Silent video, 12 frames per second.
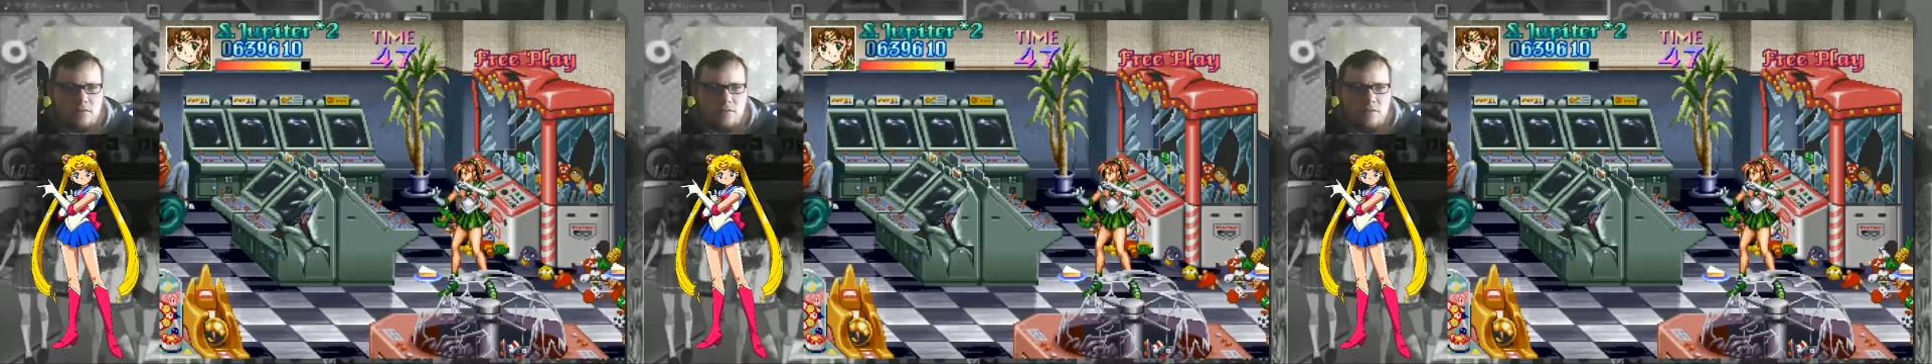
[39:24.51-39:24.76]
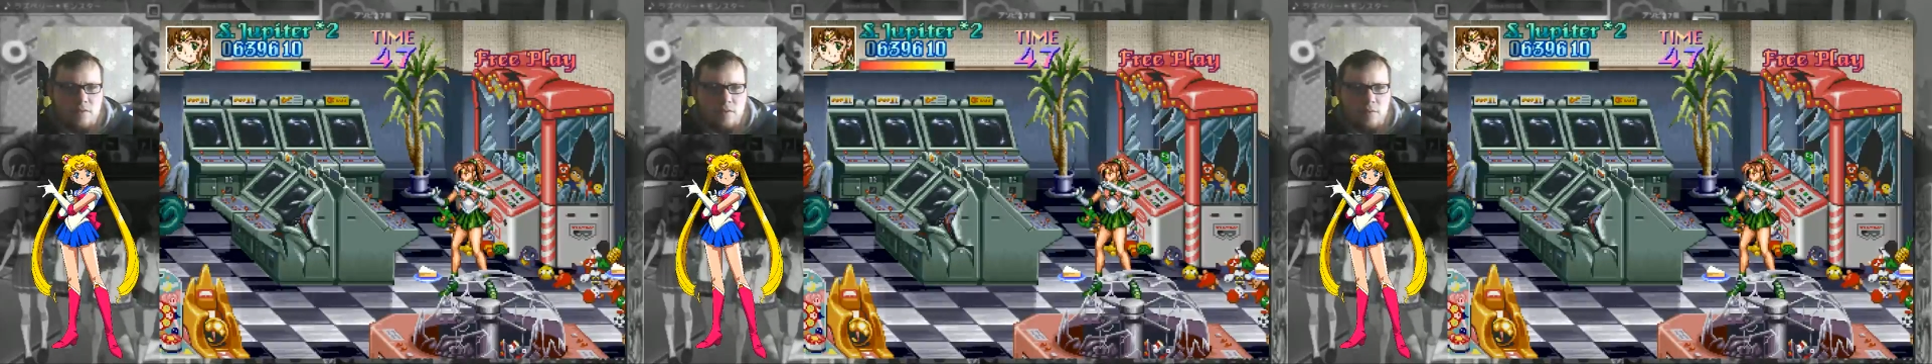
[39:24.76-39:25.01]

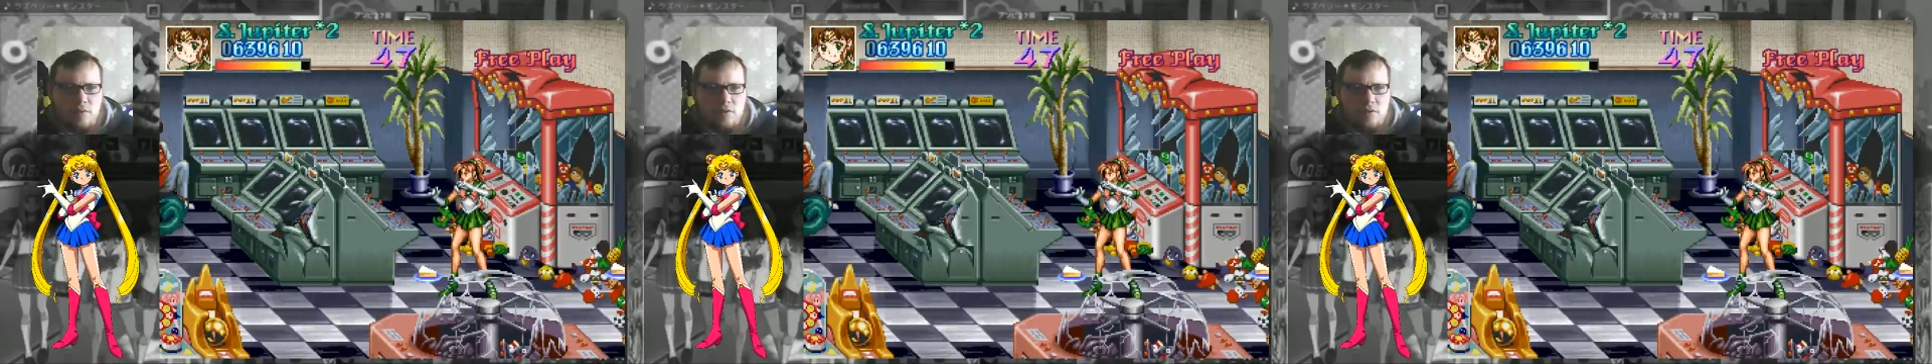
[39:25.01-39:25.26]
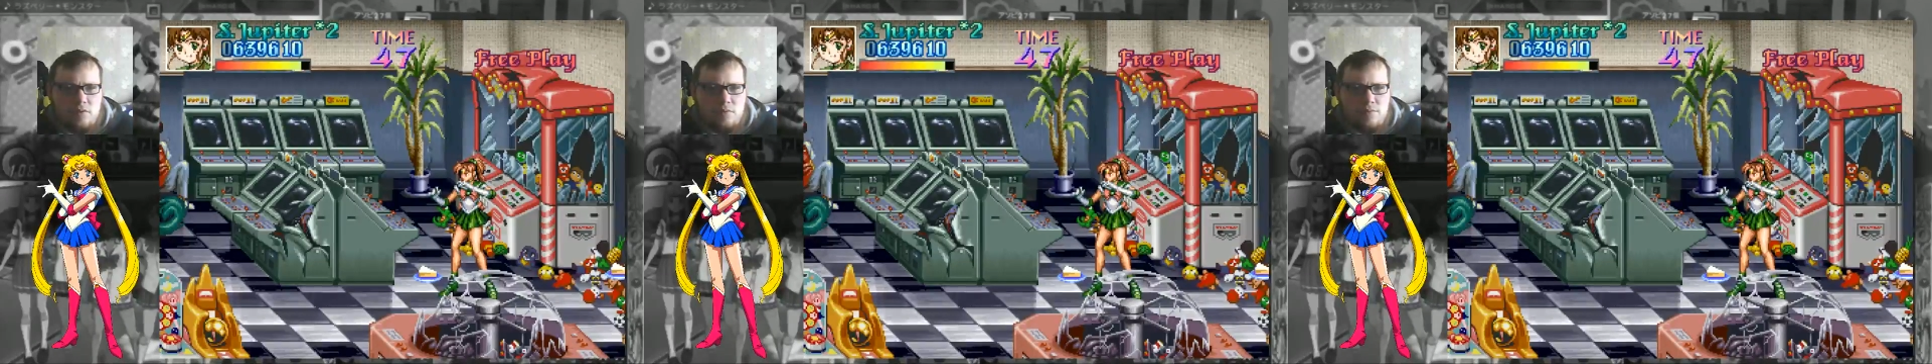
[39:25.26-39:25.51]

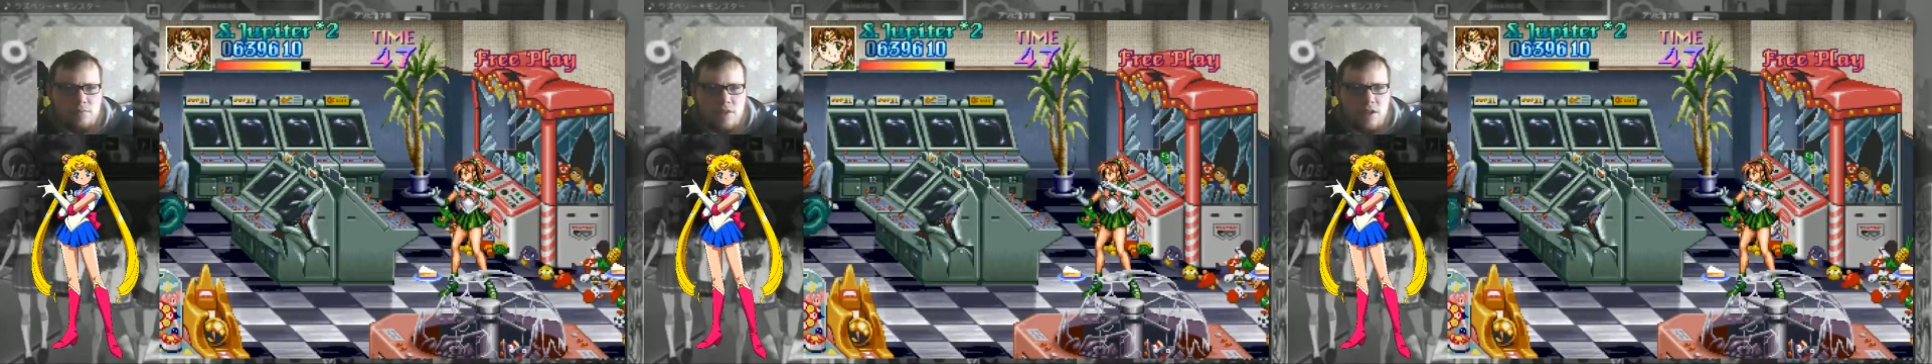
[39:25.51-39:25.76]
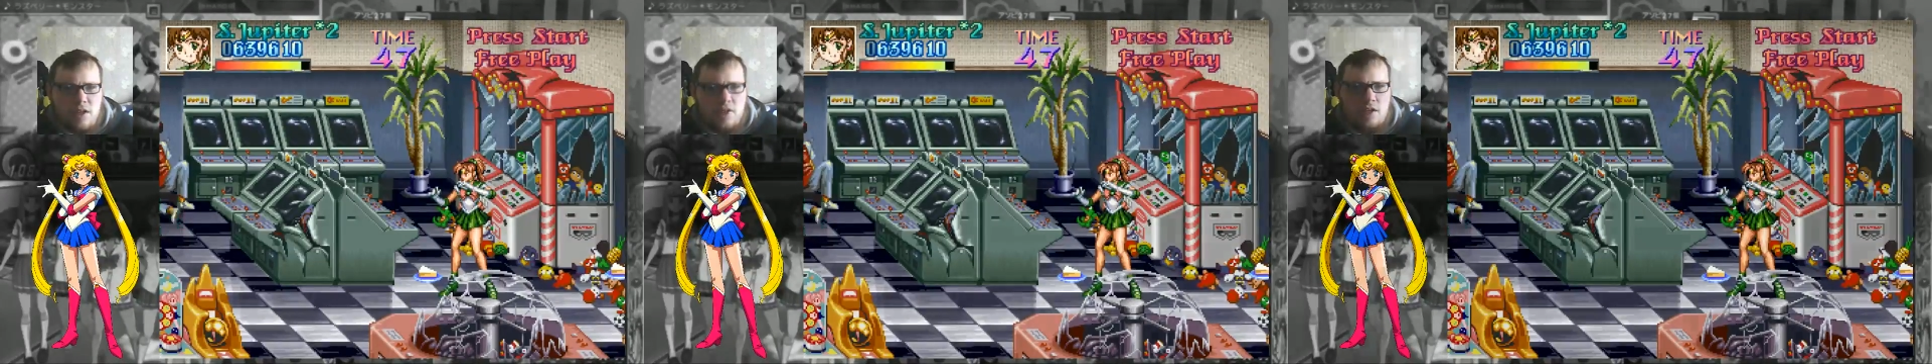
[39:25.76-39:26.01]
Football,
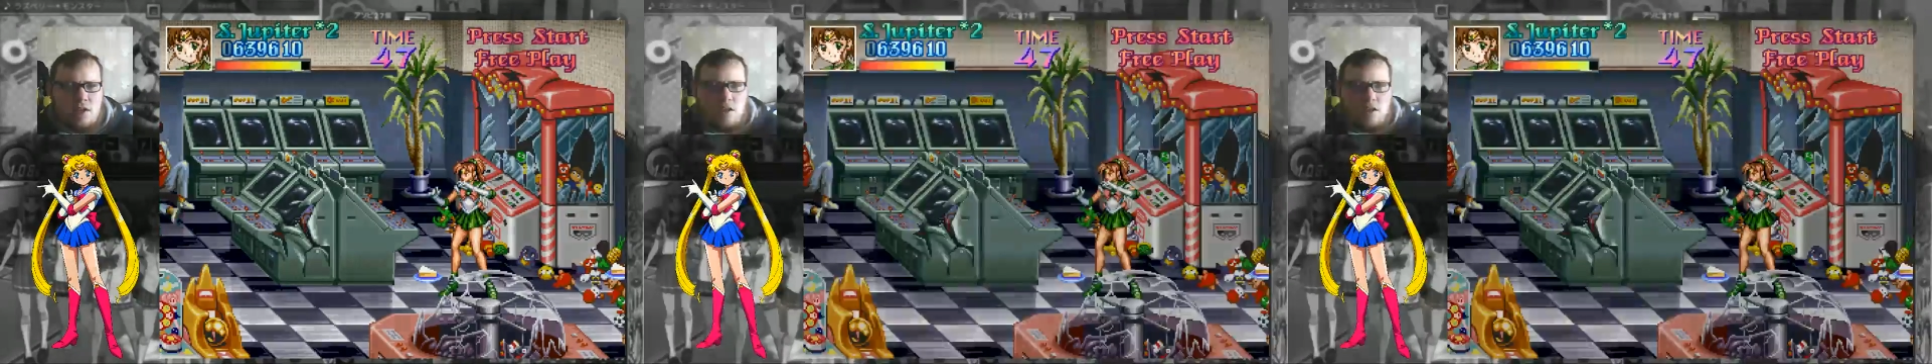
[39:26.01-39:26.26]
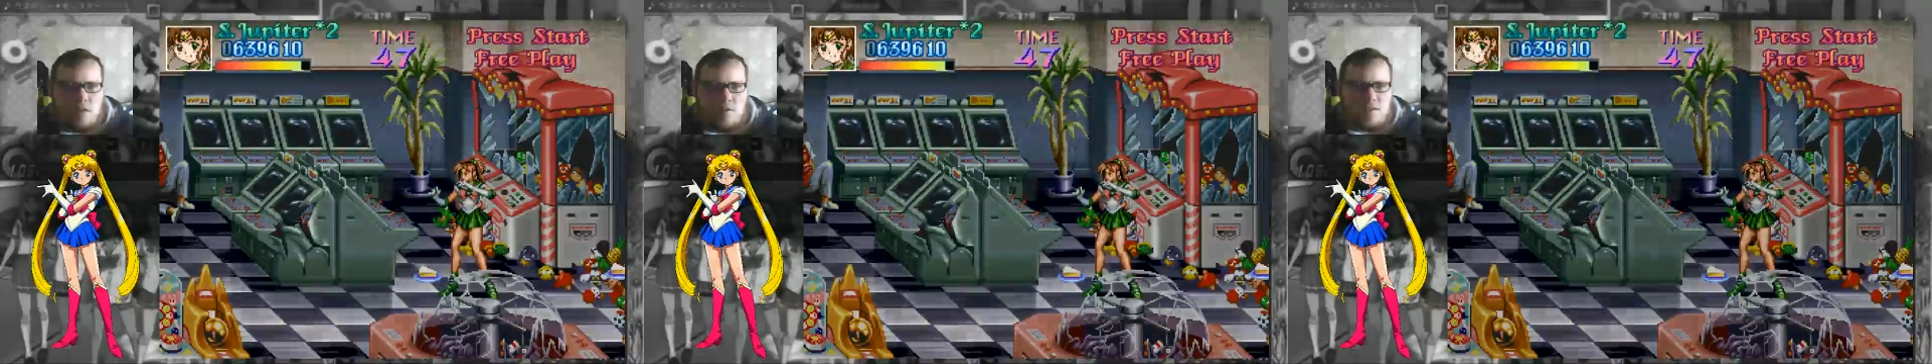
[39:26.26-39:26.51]
no.
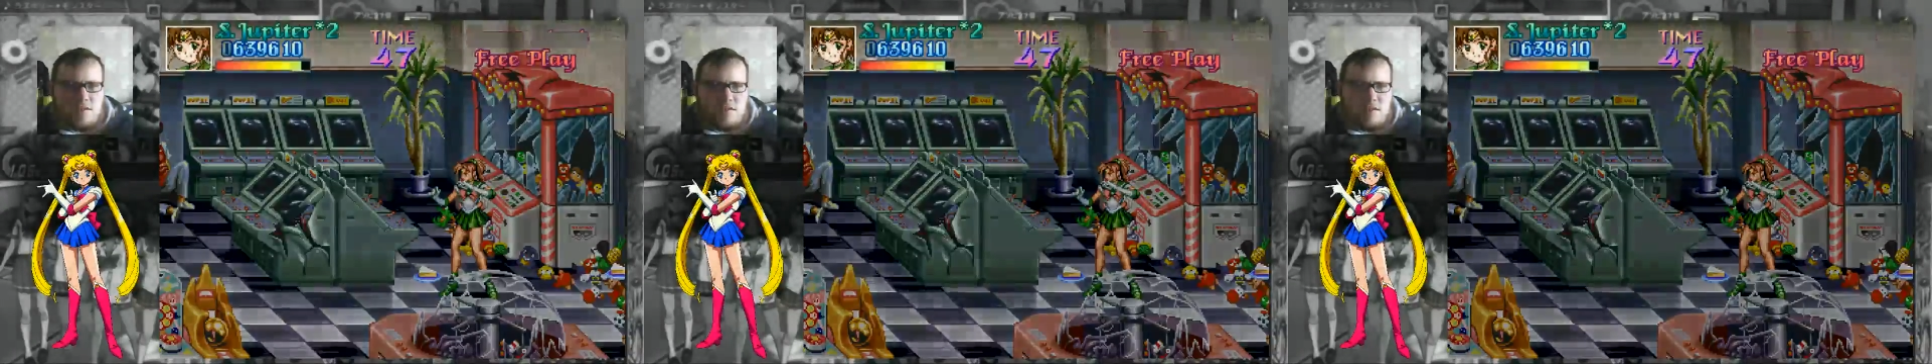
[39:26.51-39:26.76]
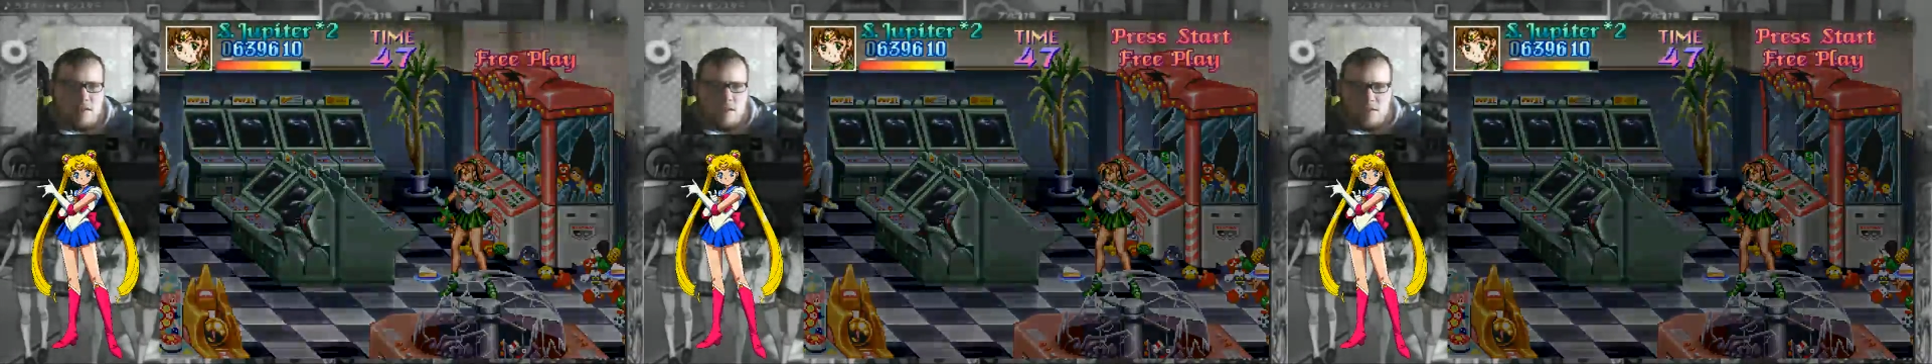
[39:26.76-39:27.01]
No
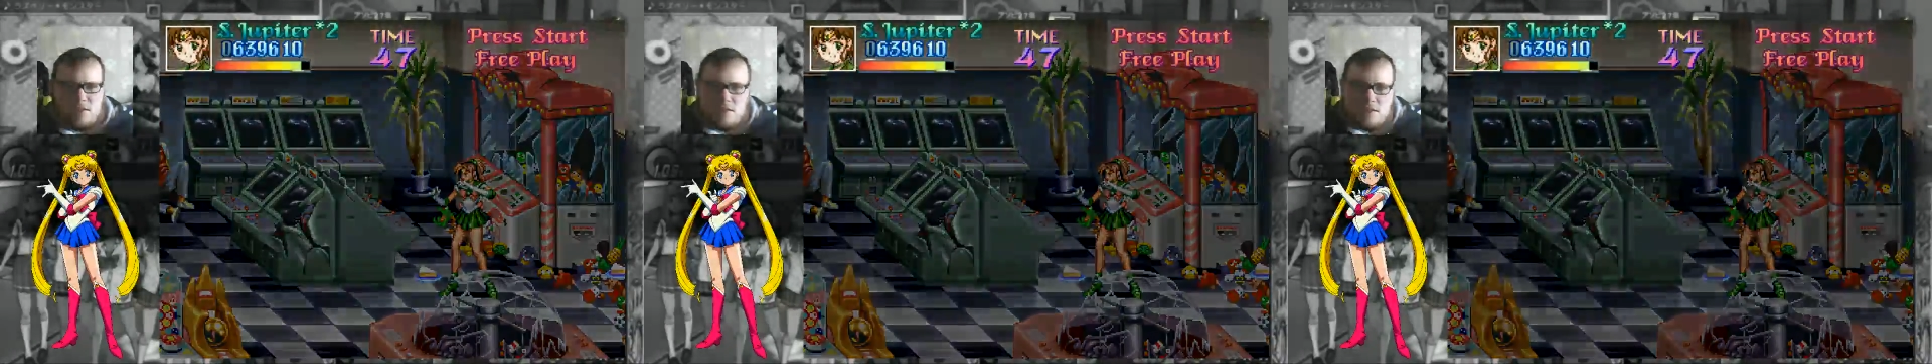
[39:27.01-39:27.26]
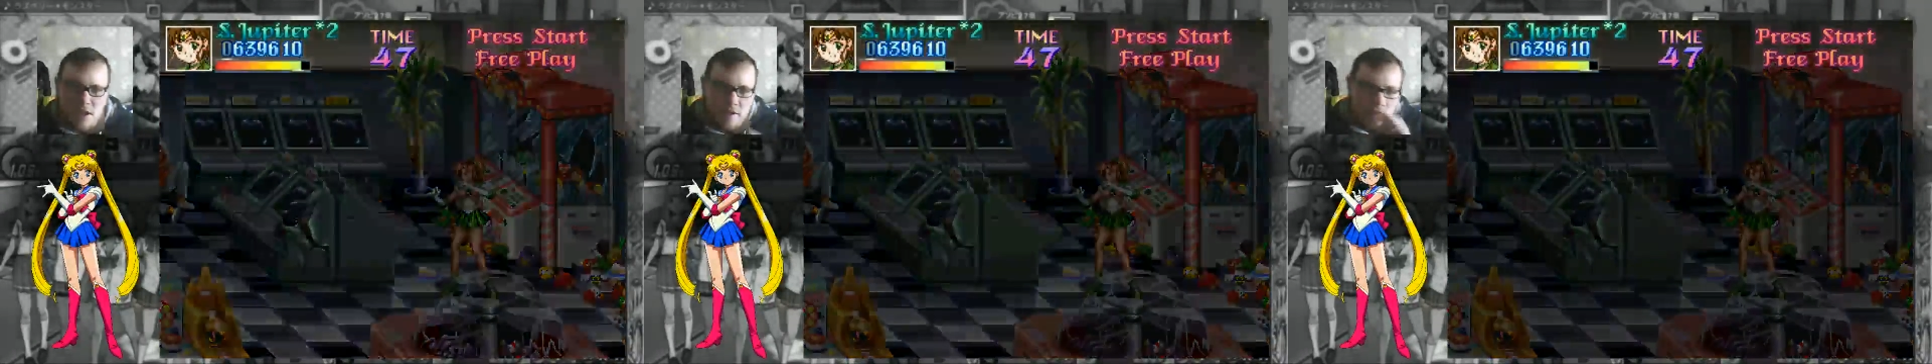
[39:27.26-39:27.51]
existing
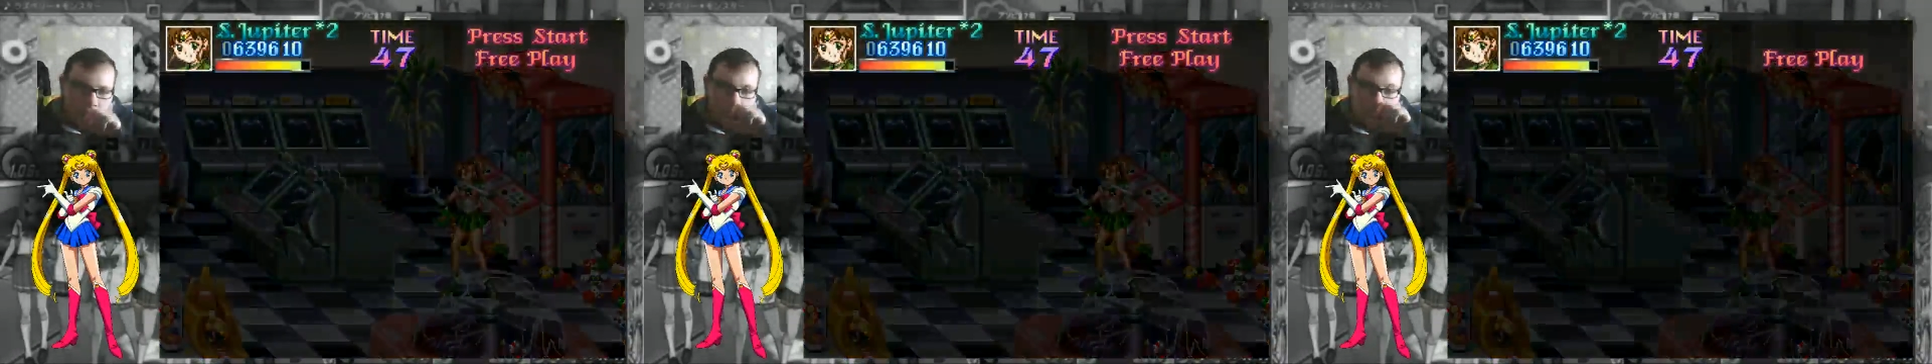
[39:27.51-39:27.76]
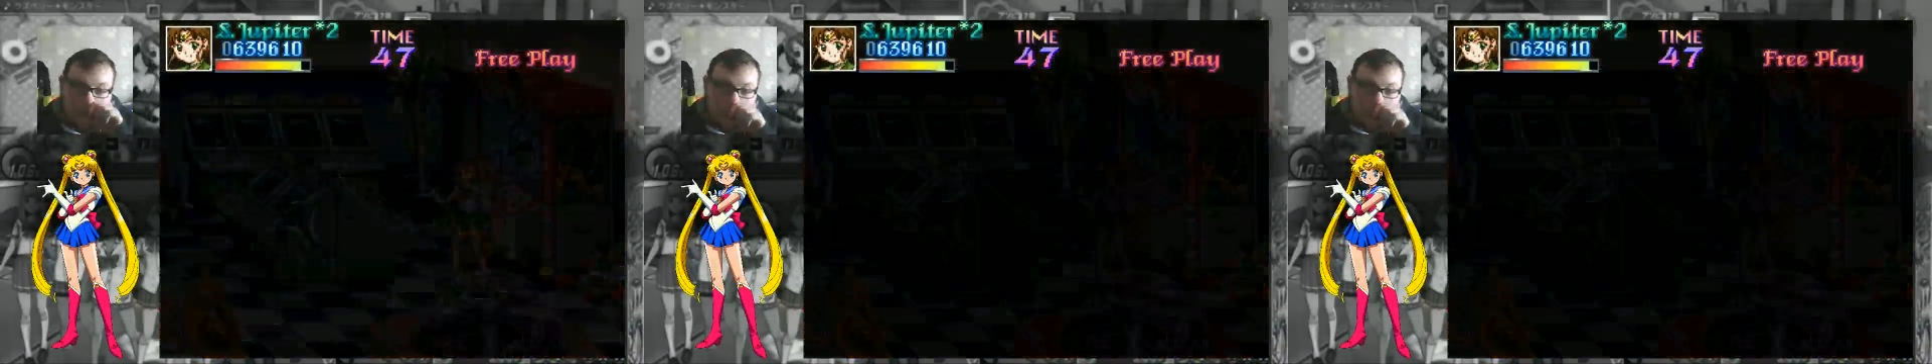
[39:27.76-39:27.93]
licensed characters by the look